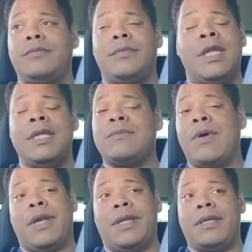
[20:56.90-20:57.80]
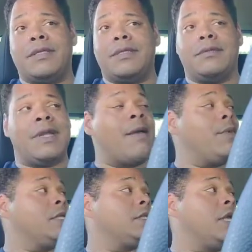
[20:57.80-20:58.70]
it is what it is. That
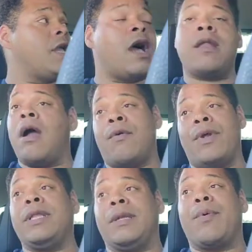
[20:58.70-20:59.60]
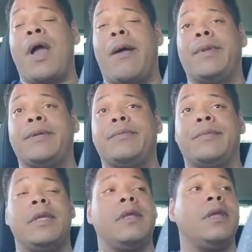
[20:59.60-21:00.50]
means that y'all are really the problem.
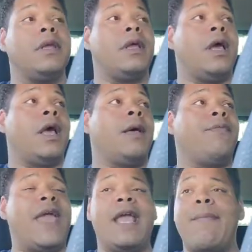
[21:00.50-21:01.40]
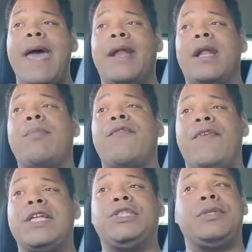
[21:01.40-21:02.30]
Think about it on a
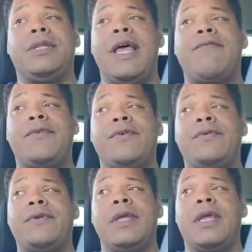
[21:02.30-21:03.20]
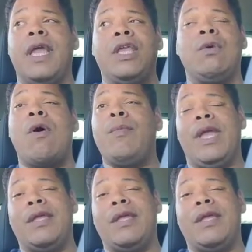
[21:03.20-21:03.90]
professional level and you won't be in